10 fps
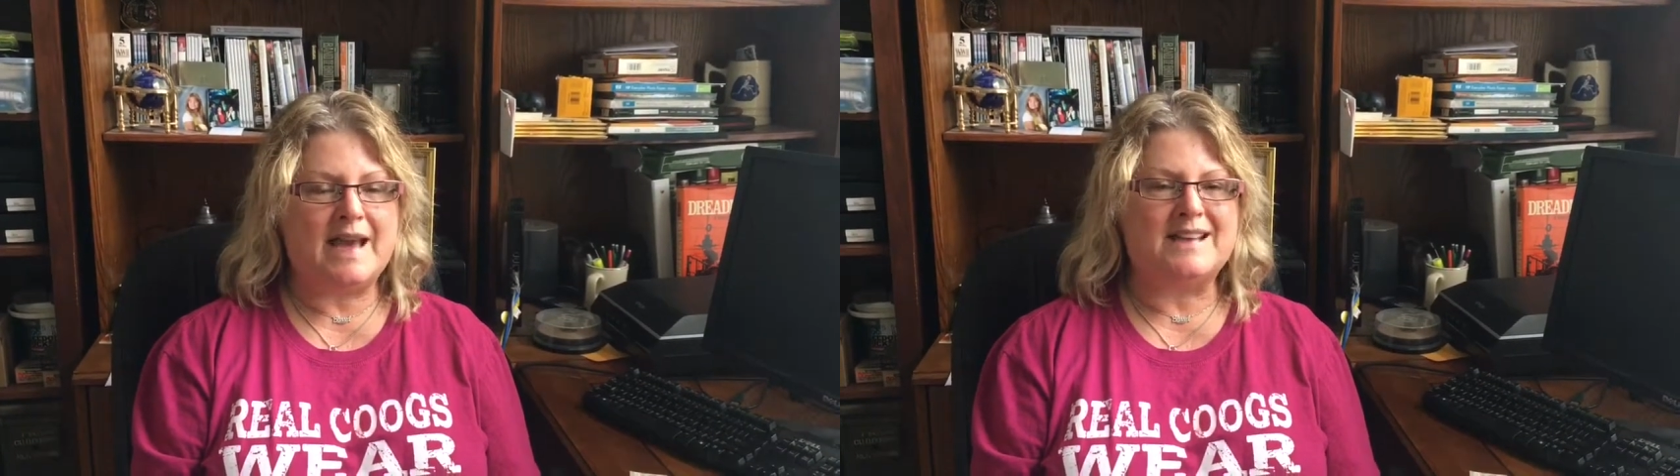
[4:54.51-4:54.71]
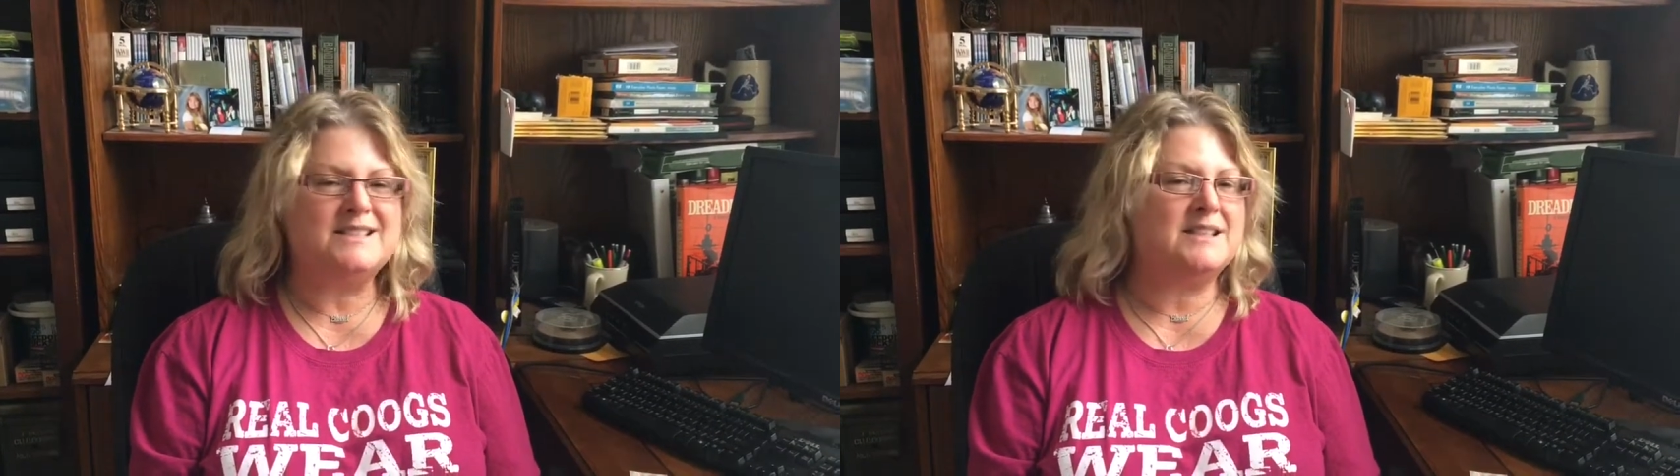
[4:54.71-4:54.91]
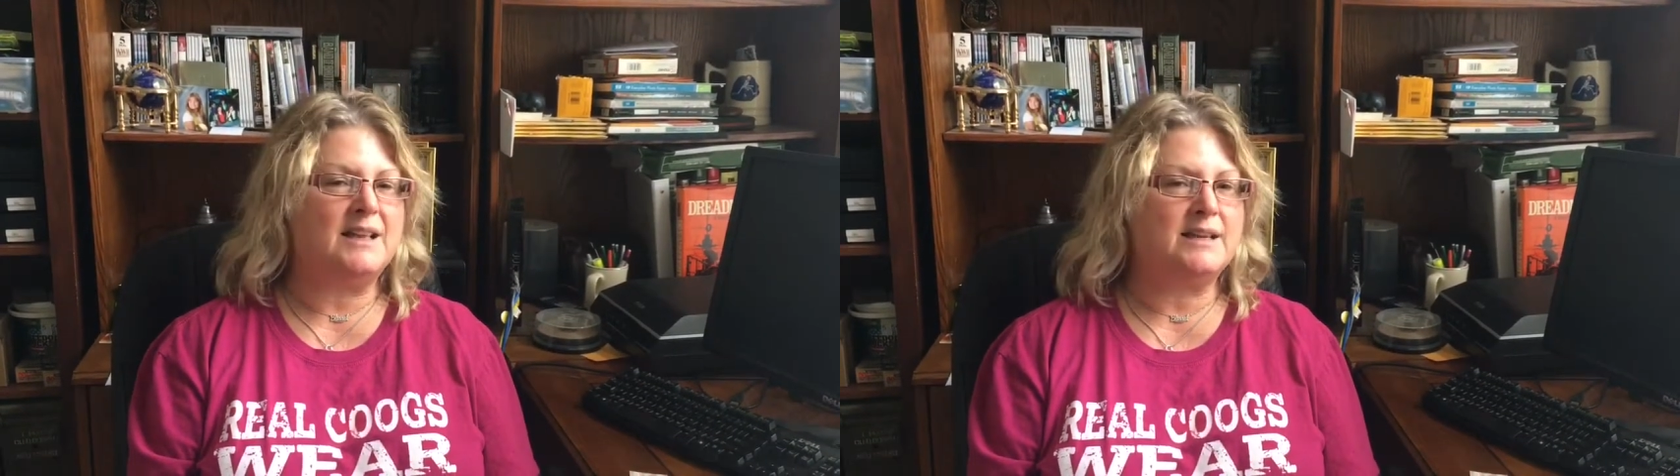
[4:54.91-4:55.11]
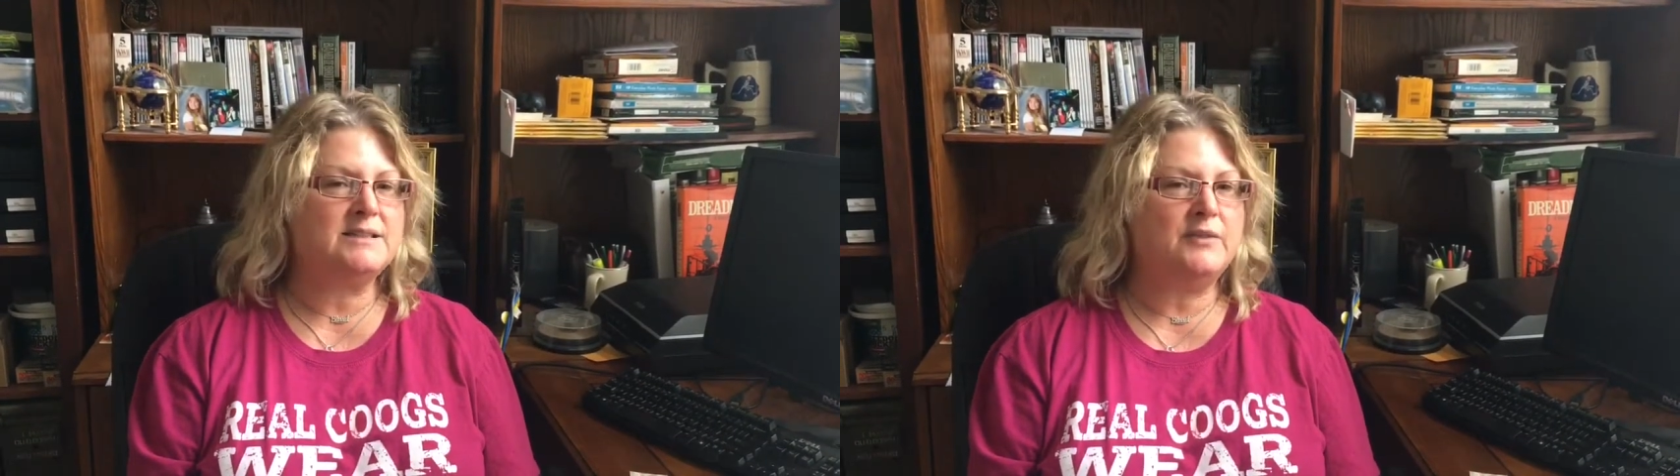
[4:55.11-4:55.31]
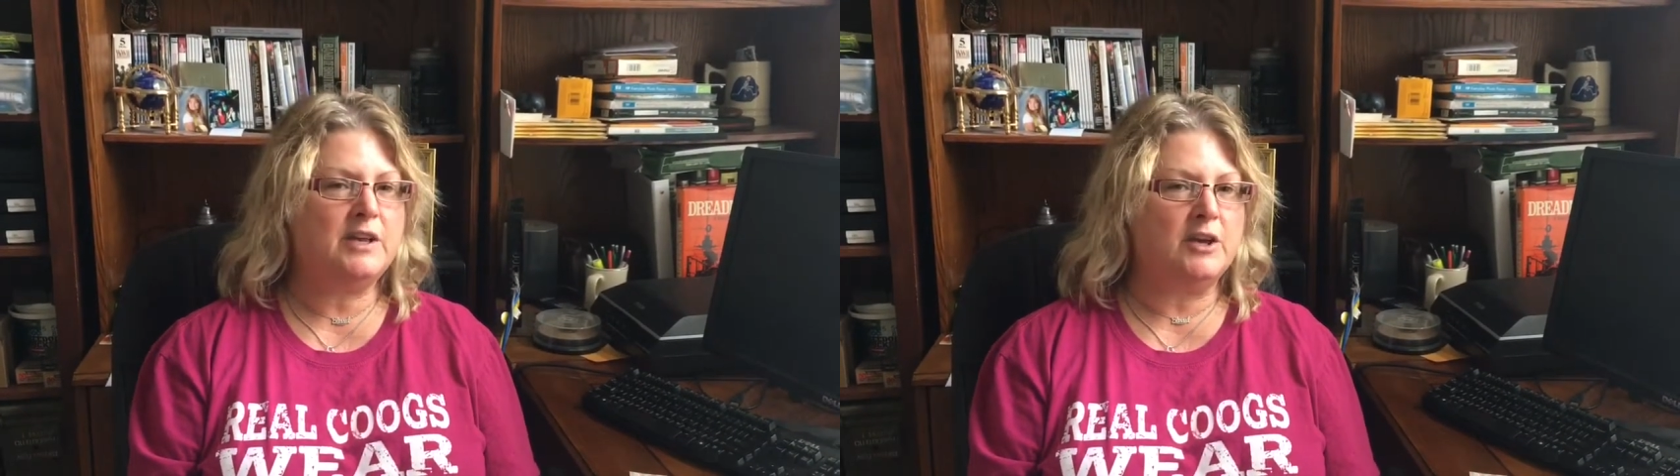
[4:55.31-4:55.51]
add
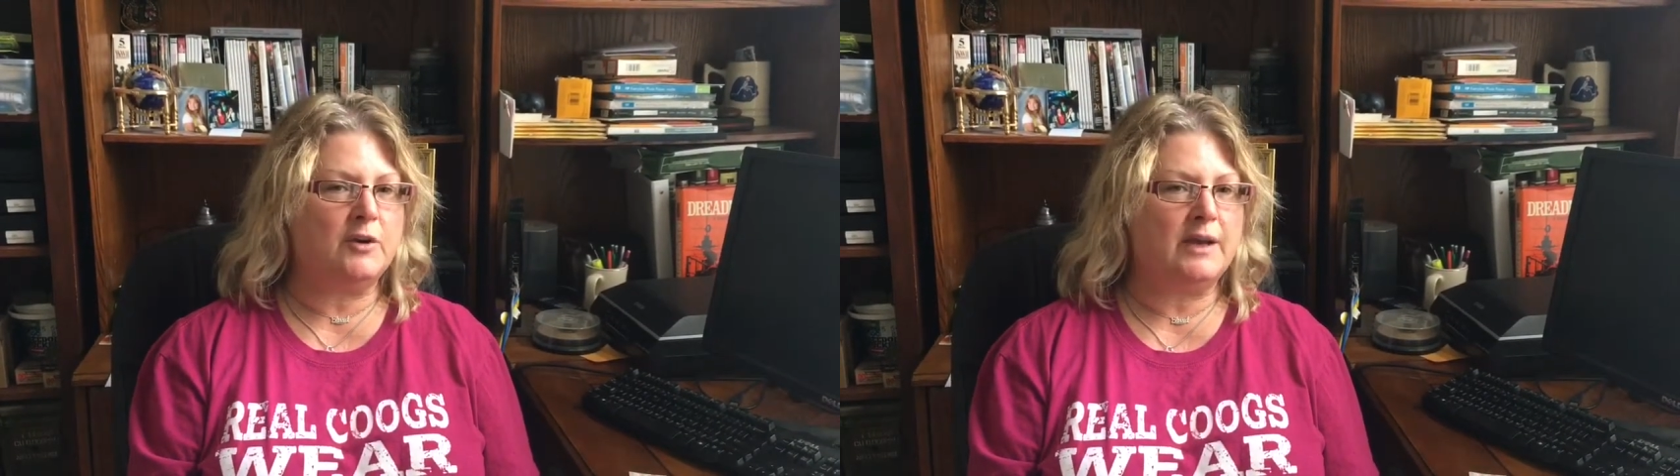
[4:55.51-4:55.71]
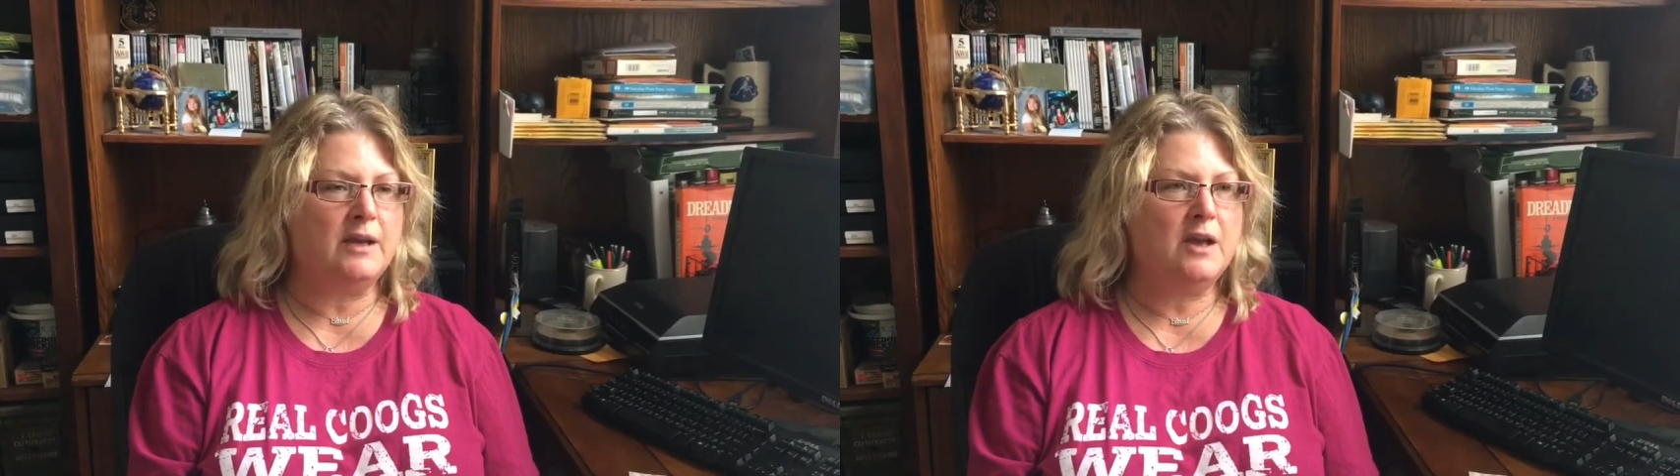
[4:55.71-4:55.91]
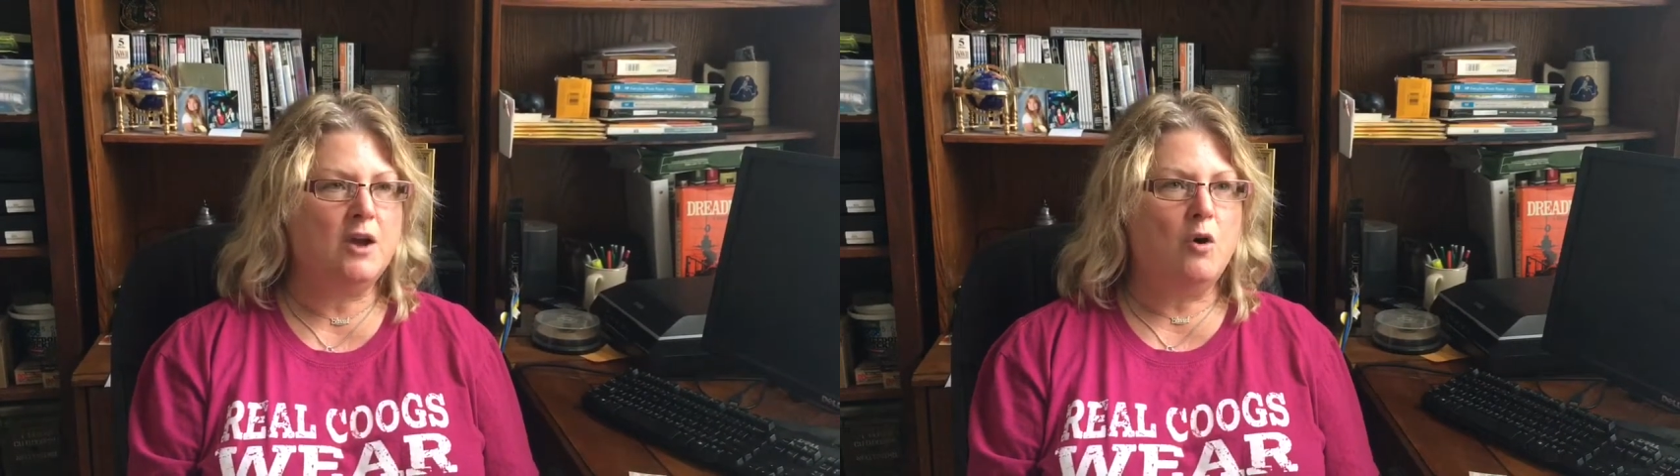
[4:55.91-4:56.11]
selective hearing